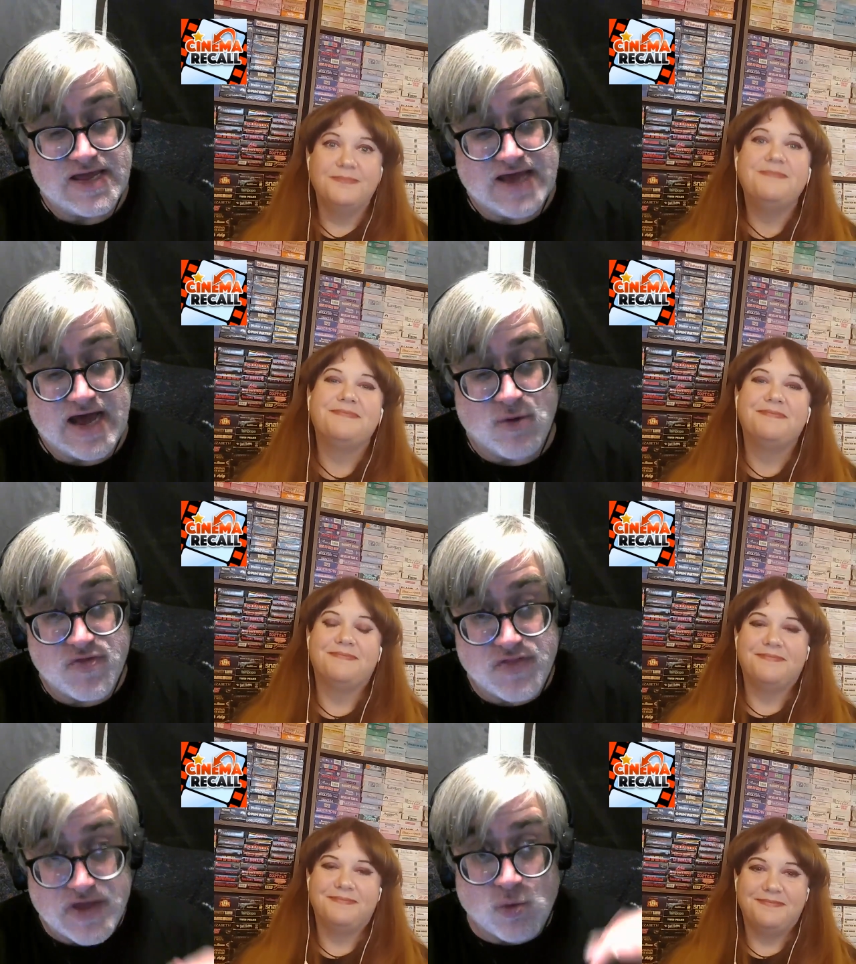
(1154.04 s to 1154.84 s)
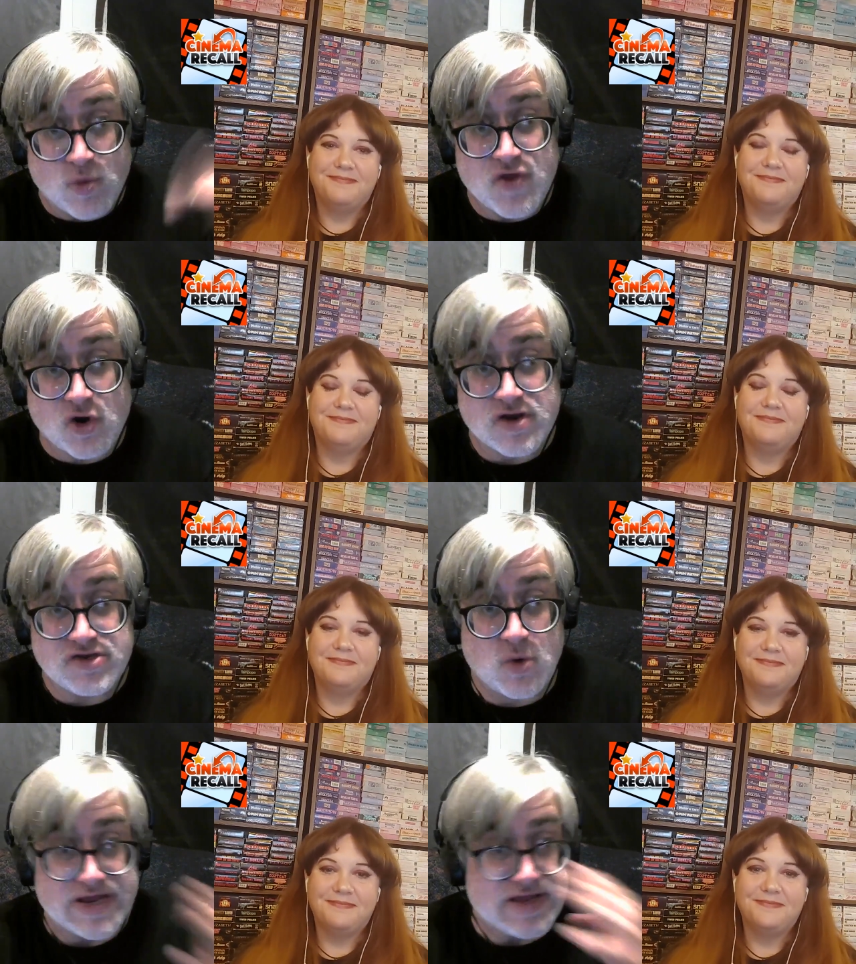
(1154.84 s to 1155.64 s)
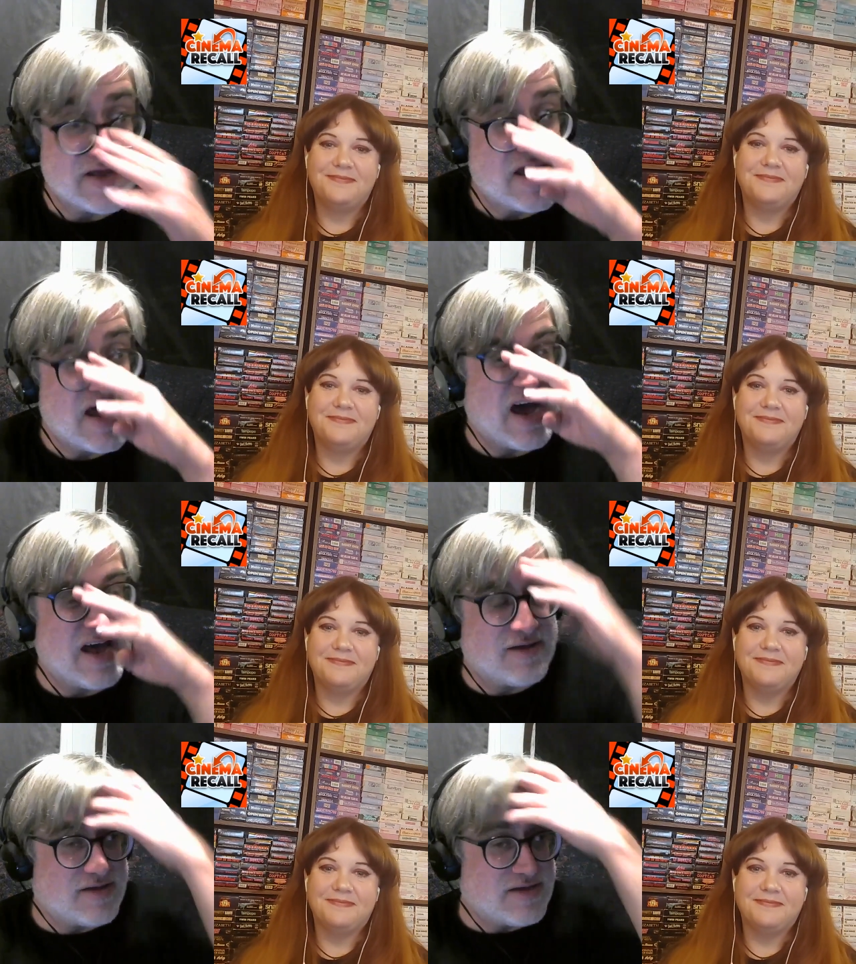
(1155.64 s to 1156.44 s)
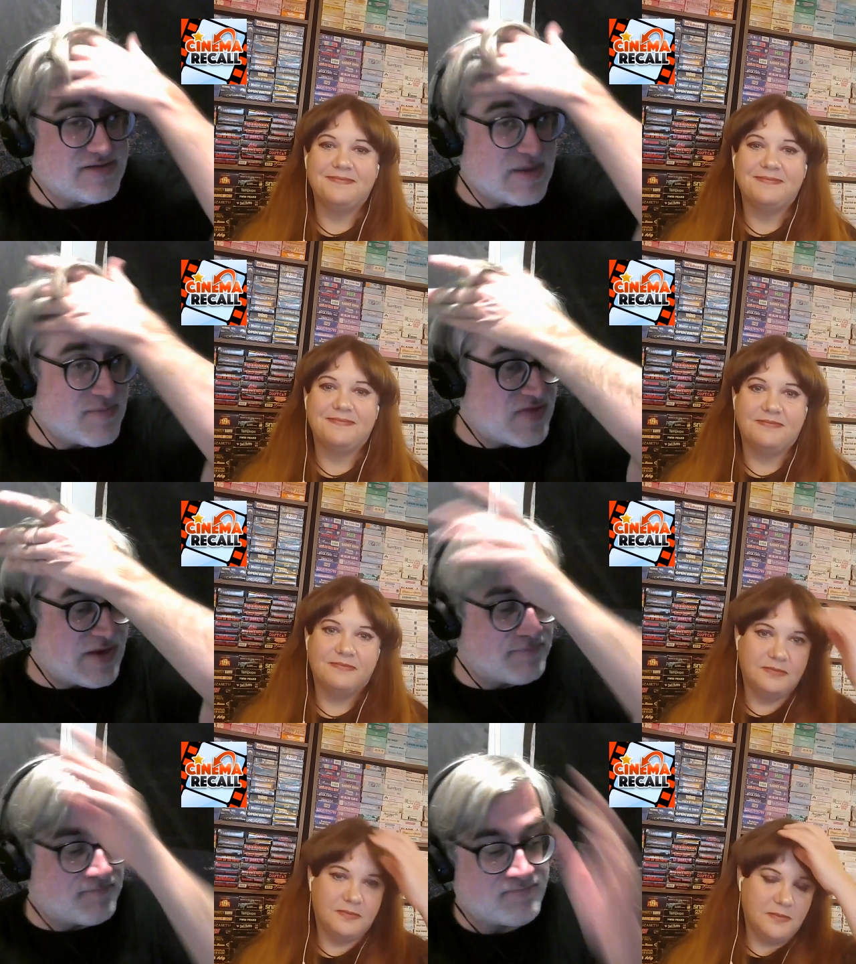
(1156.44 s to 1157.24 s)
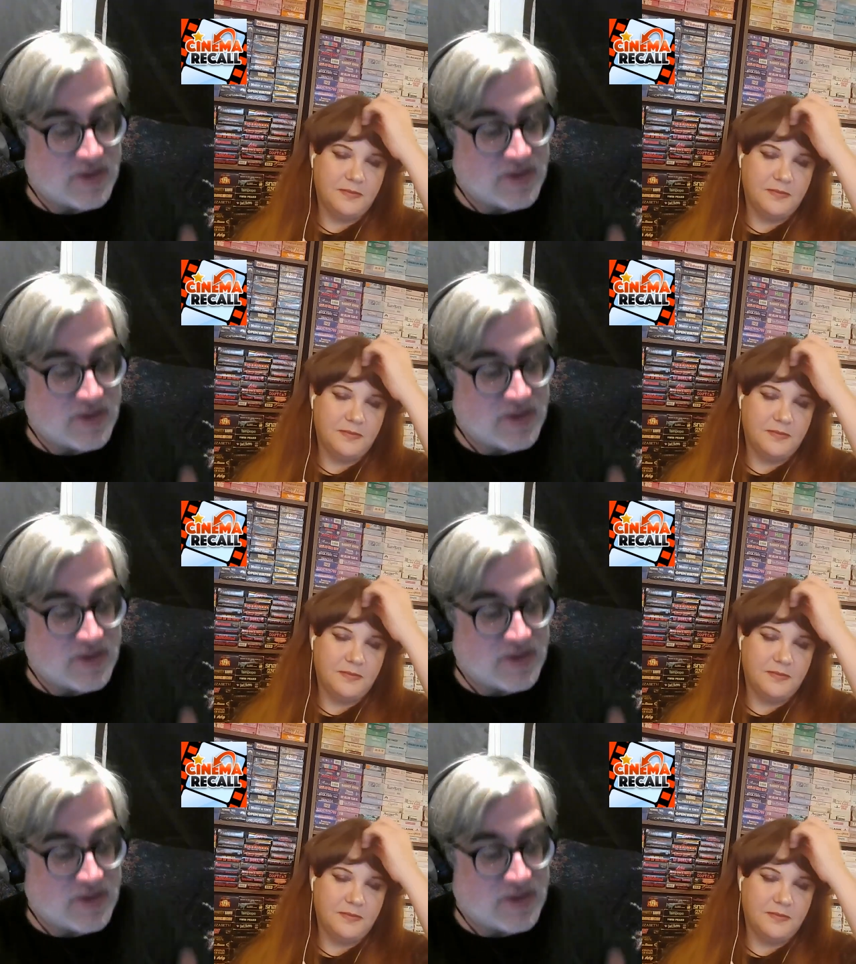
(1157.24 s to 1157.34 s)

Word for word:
Speaker 1: uh, with with her and Tony. Uh, same thing